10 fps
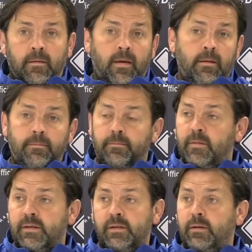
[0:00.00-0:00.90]
Yeah,
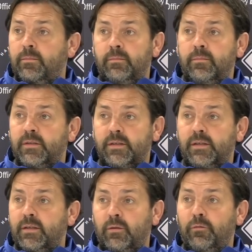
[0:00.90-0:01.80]
listen, as I
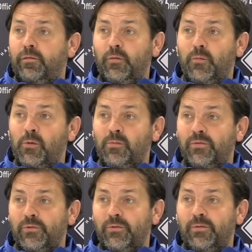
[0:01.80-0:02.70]
said, I love football,
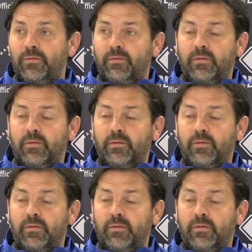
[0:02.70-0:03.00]
so